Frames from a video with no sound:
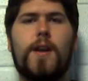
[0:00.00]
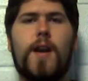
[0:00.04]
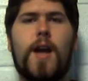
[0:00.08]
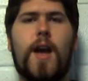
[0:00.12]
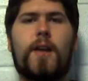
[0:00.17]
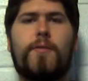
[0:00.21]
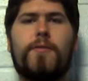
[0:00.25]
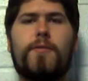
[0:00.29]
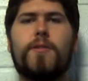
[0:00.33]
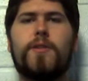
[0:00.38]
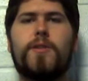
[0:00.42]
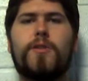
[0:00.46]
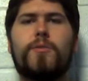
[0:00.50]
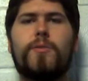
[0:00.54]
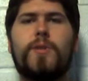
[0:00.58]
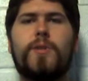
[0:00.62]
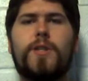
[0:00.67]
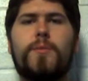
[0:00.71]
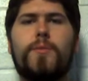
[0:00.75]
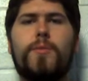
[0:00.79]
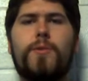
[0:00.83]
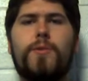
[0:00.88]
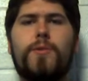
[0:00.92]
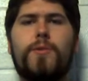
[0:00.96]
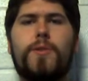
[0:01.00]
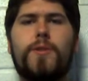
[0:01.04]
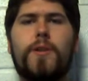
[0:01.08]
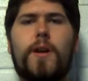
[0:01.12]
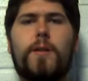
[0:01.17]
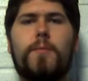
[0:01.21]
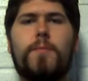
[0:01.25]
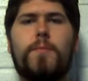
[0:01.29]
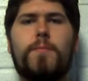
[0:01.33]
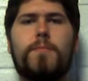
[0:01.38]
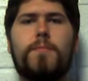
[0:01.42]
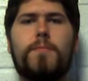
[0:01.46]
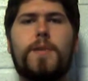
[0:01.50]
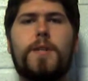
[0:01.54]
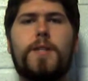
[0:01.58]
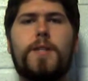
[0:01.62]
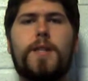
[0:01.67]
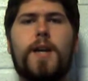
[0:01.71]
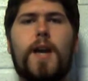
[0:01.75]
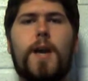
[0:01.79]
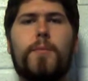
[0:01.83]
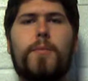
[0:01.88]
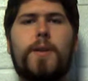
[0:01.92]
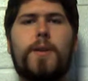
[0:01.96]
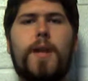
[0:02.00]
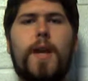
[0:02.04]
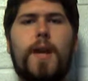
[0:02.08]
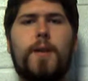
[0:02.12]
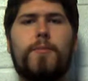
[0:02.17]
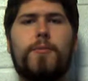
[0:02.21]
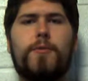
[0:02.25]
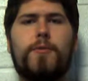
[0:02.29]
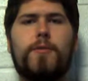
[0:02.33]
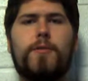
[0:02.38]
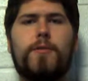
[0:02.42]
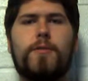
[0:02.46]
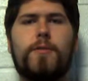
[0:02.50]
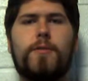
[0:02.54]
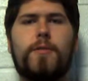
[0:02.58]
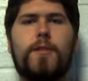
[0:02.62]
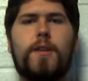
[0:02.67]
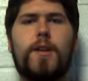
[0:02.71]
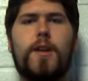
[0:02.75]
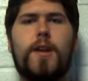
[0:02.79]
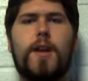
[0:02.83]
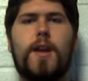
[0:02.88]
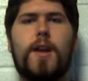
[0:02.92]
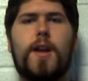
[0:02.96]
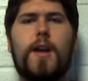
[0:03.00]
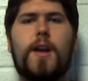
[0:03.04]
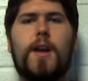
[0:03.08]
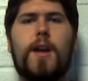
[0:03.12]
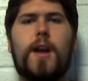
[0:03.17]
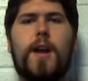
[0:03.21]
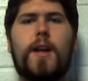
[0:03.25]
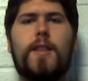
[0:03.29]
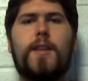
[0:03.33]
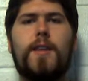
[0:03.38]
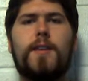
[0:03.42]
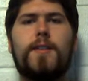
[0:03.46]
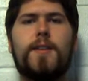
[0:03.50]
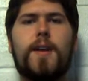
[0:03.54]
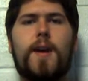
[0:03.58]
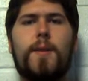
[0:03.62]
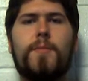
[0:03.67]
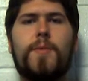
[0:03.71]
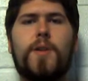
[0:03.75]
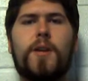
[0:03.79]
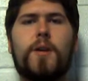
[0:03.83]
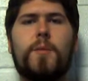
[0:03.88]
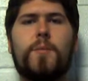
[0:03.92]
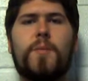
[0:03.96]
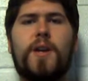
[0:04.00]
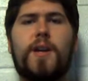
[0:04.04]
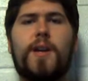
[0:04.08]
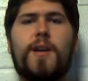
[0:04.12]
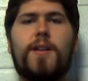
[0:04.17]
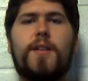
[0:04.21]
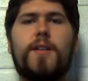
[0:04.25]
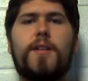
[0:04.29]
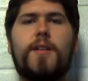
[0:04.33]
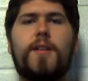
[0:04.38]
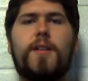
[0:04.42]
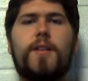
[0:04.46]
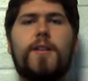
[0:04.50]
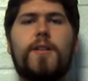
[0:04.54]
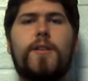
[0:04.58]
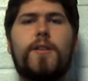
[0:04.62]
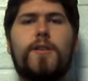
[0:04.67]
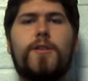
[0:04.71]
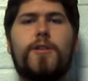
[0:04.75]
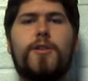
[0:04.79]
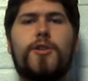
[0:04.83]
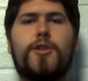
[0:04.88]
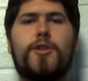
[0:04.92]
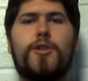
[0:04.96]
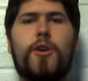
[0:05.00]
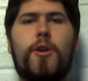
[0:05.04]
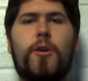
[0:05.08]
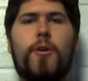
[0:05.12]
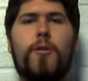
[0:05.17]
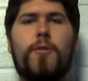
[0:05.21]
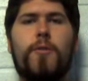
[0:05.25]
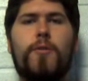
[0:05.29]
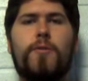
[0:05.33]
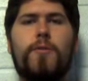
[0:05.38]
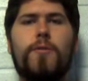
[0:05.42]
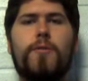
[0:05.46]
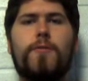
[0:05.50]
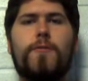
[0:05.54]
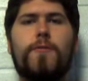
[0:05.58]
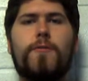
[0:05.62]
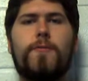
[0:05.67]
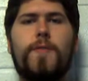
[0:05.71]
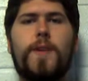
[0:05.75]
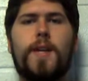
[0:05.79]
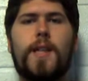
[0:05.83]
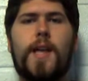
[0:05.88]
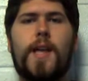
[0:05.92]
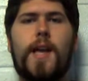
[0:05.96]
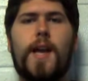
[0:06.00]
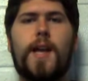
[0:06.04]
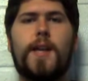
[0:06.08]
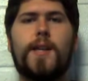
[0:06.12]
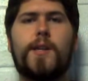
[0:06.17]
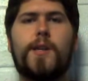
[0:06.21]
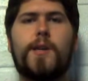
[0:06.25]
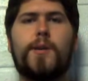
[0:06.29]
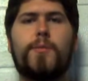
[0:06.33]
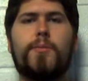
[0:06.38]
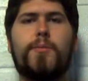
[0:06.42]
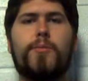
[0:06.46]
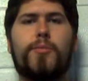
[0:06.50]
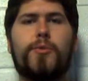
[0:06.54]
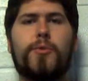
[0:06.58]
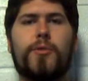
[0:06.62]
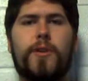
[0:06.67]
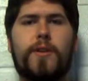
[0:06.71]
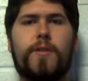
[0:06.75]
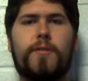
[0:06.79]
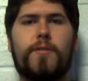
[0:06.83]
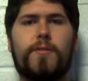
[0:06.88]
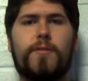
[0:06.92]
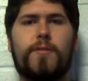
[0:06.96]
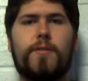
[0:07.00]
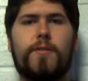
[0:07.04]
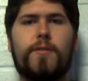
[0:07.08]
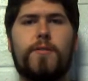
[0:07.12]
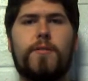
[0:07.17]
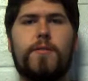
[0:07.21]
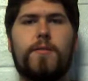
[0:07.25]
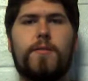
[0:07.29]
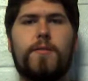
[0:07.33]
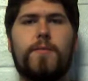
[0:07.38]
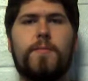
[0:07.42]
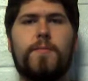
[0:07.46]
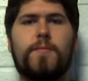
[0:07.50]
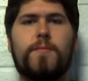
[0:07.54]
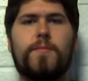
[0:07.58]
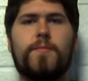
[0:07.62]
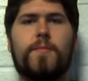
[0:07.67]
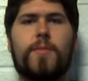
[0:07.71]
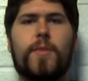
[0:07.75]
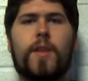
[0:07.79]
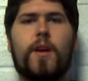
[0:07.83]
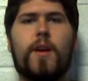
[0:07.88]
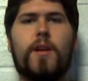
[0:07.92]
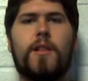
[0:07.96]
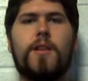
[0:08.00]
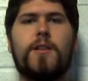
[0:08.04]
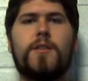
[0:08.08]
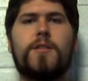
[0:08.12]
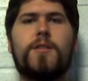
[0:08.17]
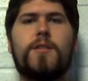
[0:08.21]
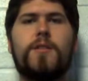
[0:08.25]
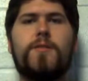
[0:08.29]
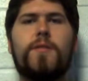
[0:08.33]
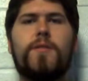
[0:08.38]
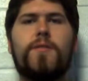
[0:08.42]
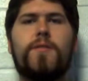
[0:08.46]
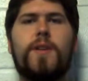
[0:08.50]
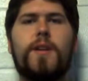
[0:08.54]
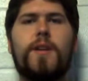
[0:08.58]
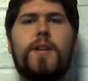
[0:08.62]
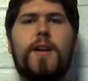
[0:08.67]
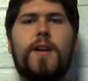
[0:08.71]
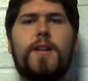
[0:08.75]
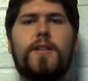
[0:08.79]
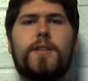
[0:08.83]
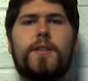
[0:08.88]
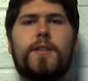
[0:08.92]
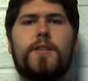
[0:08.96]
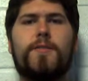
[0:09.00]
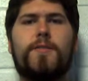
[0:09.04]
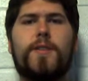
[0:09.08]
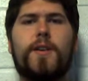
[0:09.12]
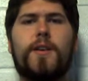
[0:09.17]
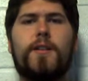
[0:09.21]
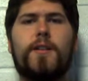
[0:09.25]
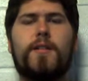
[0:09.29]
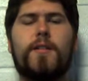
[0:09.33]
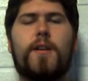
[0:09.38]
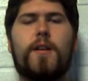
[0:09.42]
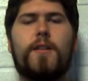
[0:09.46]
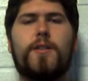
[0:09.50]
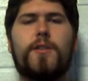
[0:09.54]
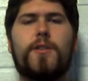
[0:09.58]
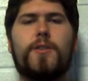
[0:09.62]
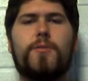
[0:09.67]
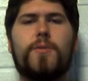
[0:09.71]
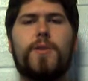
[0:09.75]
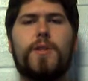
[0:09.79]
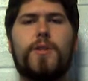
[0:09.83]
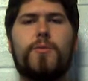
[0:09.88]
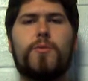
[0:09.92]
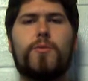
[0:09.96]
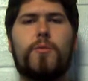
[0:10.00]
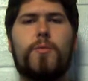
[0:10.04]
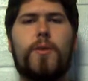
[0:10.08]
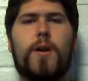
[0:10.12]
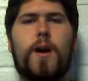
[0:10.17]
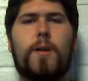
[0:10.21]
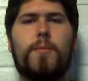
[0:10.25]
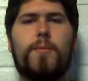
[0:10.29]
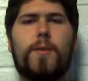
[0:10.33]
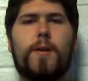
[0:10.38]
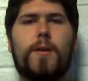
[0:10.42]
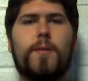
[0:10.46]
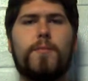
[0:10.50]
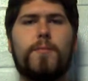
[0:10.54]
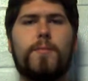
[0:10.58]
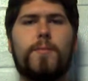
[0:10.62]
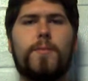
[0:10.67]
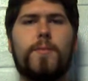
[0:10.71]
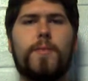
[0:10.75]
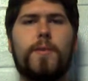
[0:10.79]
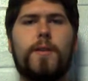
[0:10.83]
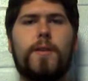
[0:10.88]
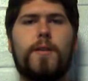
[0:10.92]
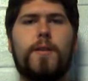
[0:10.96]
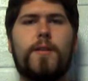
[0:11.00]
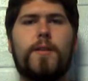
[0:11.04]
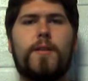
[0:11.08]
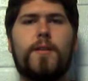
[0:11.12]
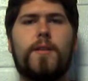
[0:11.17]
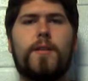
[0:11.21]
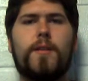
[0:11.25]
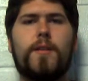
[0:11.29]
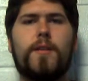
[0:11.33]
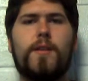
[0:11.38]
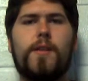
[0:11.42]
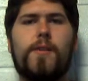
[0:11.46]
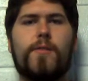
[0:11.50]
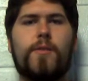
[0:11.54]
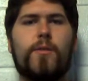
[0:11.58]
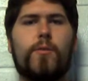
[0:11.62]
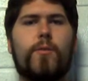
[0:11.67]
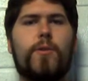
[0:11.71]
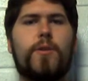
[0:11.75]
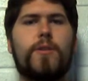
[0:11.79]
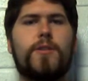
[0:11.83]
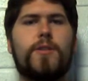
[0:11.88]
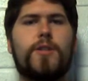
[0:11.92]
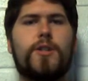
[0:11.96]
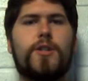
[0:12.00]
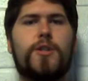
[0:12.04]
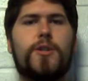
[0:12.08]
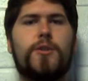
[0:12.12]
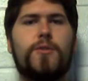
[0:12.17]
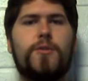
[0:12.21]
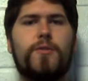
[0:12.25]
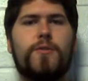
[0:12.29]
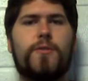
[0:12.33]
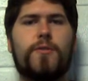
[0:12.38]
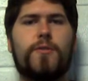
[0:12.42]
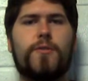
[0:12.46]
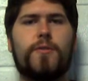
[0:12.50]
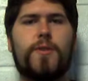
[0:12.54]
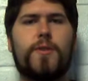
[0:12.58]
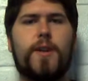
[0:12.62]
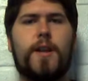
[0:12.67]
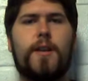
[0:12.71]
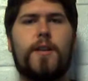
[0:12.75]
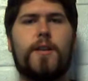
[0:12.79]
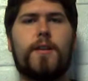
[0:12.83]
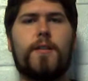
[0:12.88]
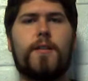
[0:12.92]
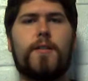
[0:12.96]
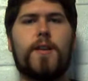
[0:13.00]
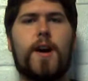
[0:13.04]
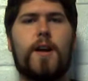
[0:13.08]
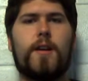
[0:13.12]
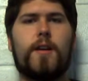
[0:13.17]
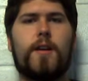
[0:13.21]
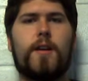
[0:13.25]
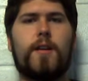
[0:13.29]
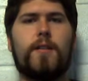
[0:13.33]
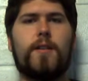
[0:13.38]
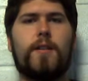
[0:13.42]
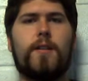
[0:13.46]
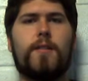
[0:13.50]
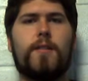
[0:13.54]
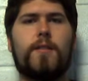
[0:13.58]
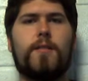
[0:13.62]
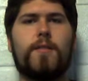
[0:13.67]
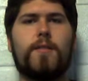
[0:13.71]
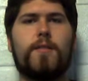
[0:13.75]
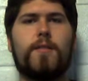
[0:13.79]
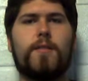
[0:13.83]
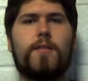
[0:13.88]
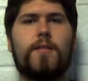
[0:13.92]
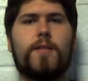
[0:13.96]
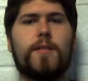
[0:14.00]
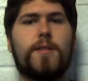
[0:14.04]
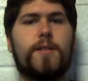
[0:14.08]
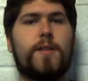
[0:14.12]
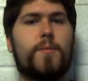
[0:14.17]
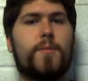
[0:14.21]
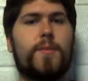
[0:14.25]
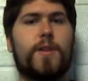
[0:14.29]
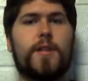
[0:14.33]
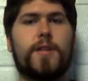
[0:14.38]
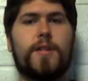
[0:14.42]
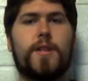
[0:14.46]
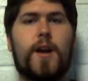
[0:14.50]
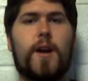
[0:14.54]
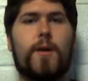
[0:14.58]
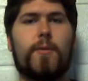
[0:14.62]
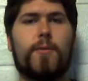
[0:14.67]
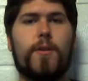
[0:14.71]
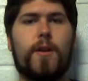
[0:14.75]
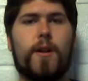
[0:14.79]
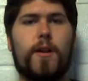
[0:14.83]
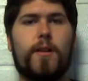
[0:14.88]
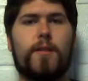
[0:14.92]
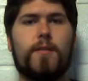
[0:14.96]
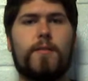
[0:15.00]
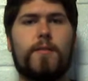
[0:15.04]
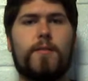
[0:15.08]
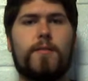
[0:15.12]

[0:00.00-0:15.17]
After the switch boots up, type enable, and then type the command show VLAN brief. The list of the VLANs configured on the switch will pop up. If the ones that you have created are not on there, then something's not right.